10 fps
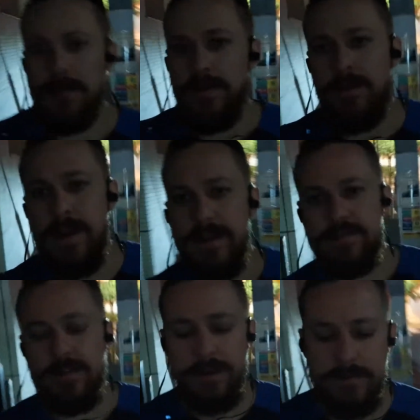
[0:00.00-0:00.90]
Alright,
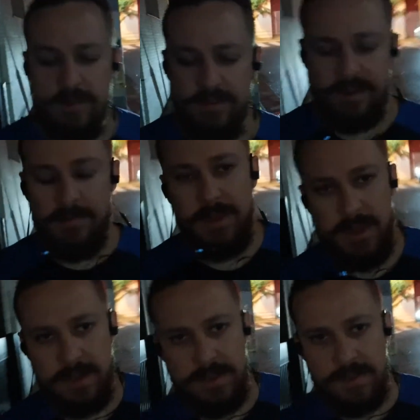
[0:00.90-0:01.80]
so I'm just coming
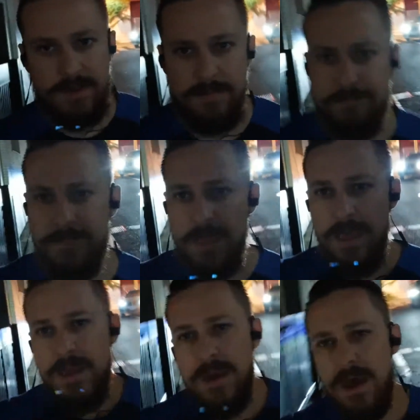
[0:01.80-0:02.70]
out of the gym.
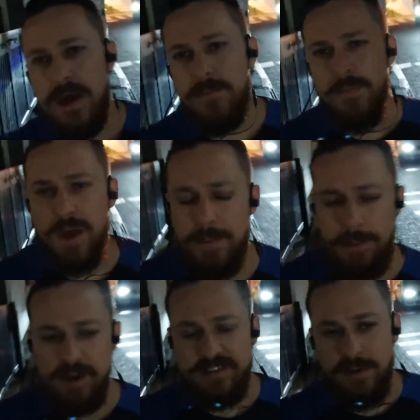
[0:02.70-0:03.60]
A couple
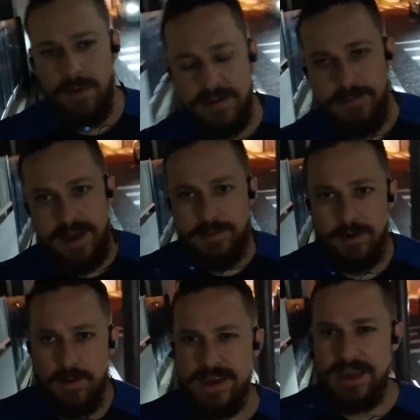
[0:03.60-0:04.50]
points I wanted to make real
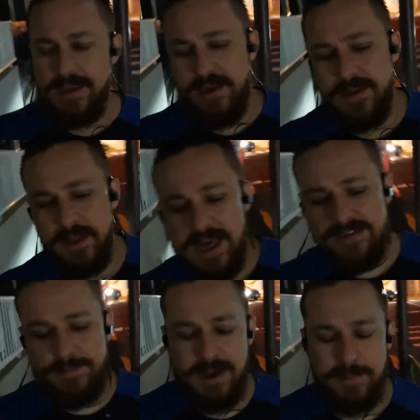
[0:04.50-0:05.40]
quick. The
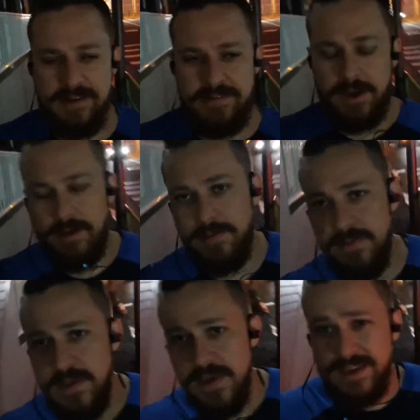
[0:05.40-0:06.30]
last bit of my video
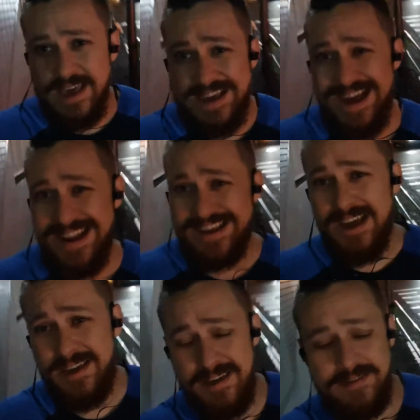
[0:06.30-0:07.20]
got kind of
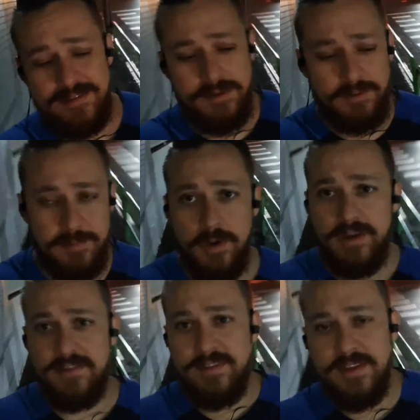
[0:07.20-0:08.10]
cut because there was some
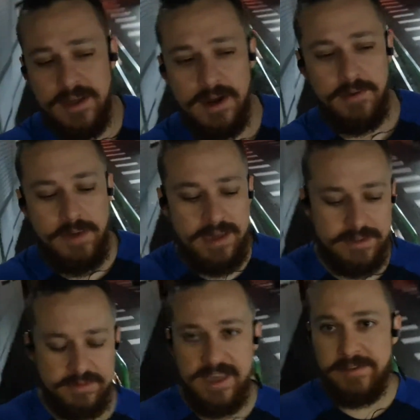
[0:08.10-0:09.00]
noise, you know, as I
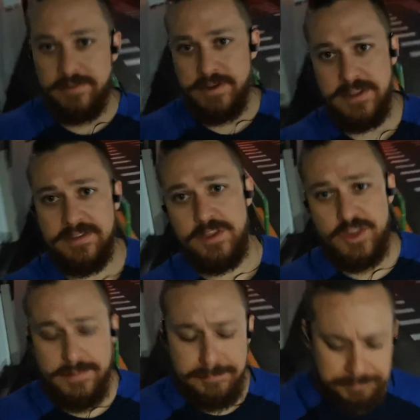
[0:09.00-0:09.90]
was entering into the
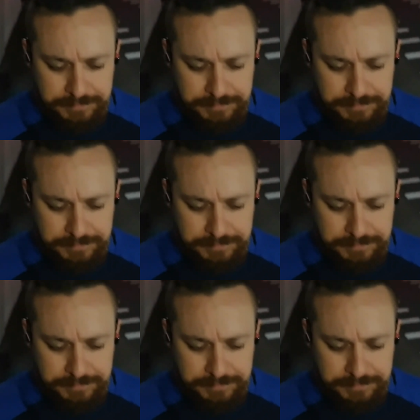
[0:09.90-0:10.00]
gym.